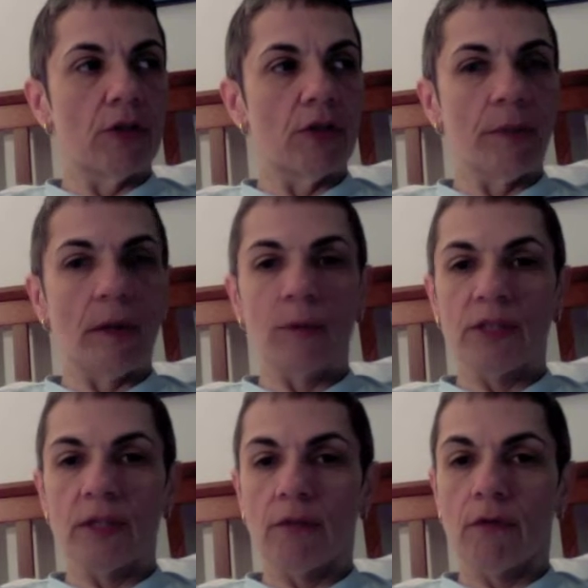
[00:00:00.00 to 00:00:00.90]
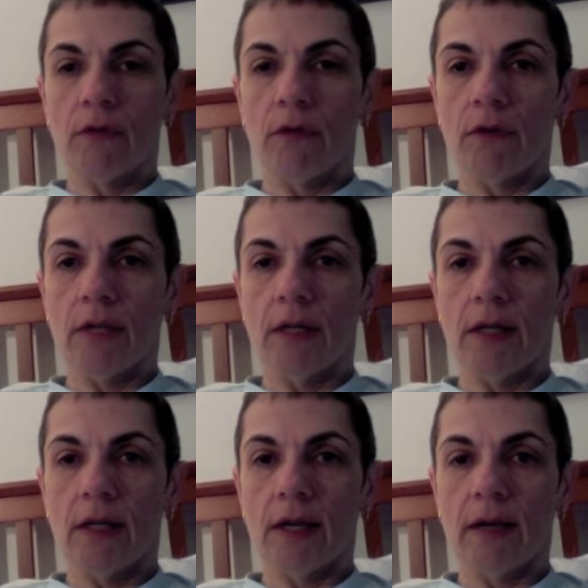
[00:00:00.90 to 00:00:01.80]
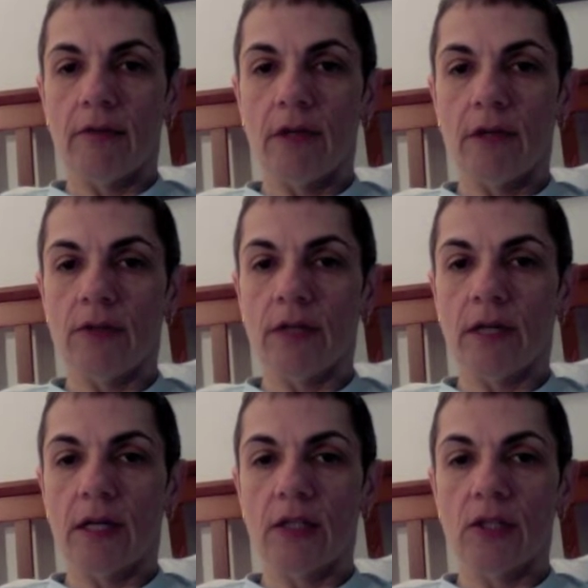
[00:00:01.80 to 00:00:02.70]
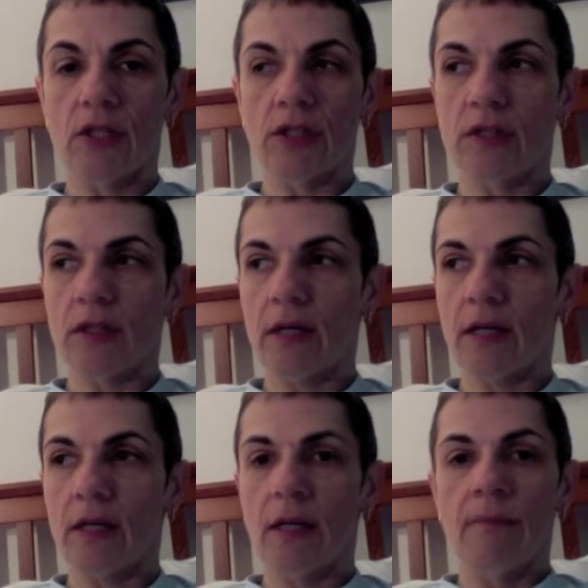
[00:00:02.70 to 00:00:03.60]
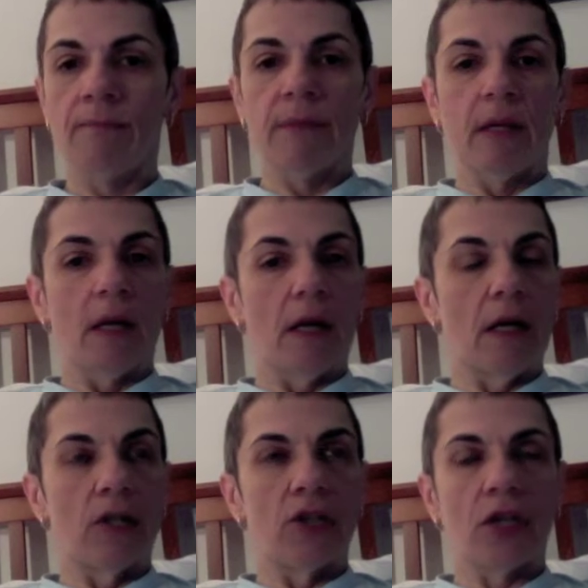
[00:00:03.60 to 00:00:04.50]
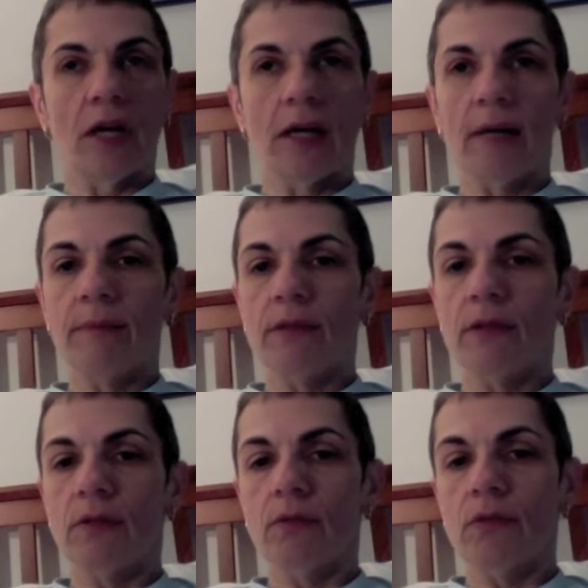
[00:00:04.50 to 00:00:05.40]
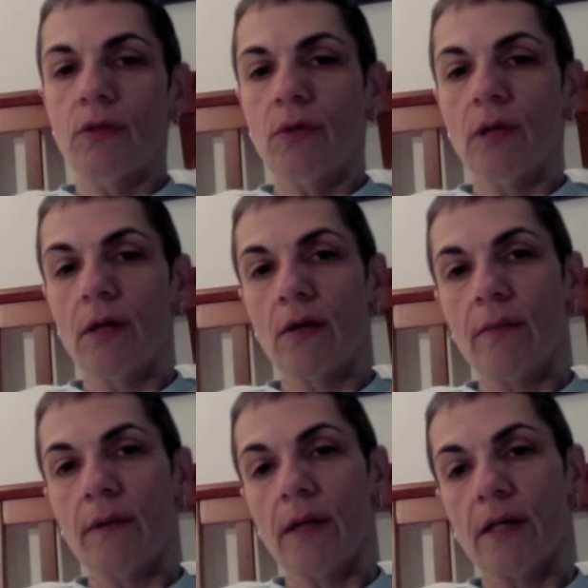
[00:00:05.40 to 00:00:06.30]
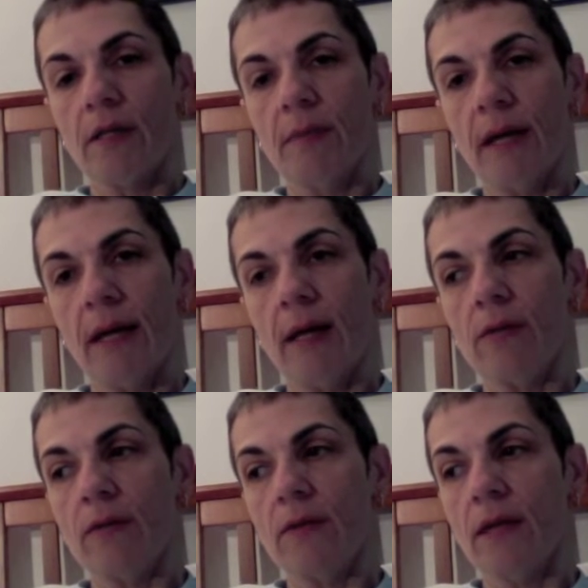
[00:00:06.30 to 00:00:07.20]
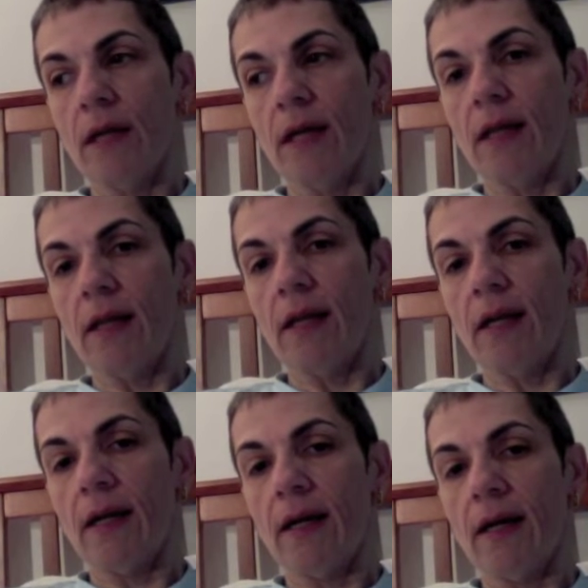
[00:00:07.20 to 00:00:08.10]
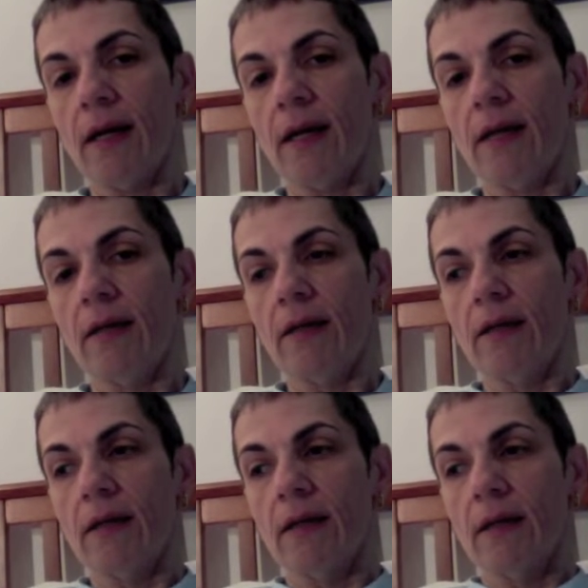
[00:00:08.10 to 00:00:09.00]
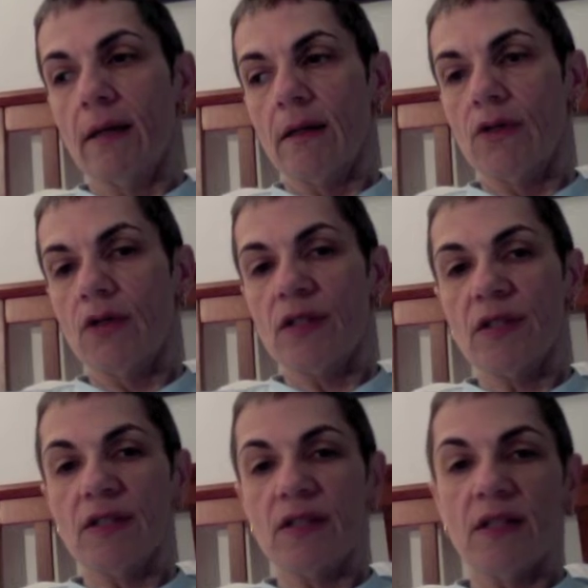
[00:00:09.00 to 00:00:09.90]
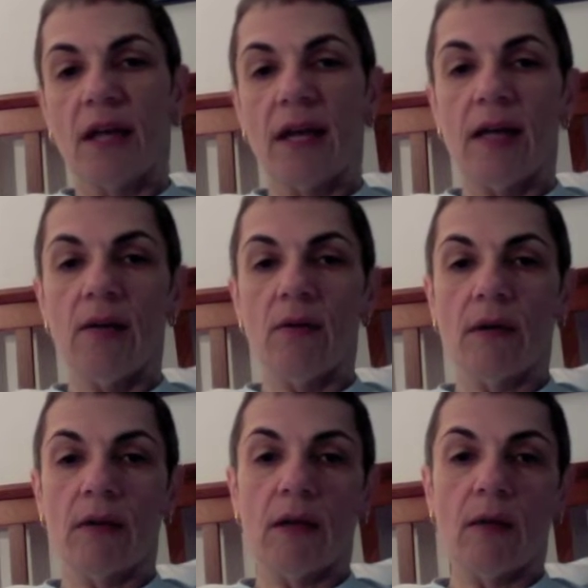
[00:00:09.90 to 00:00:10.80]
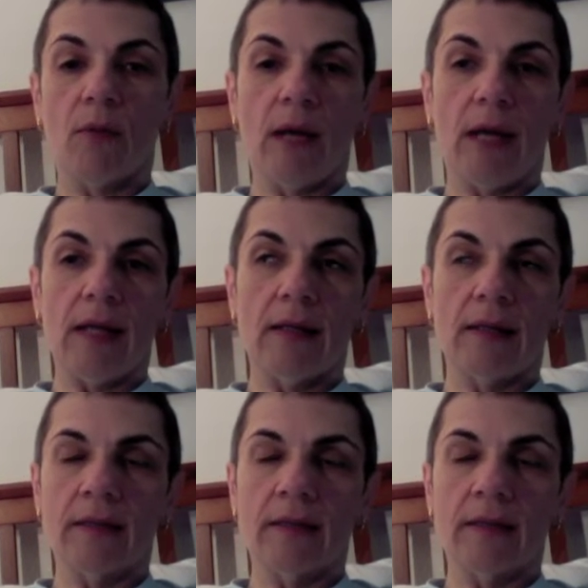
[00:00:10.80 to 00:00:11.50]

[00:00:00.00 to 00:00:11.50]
I was in for 13 and a half years, and it just like I shot up to 200 plus pounds, and then I just stayed around that weight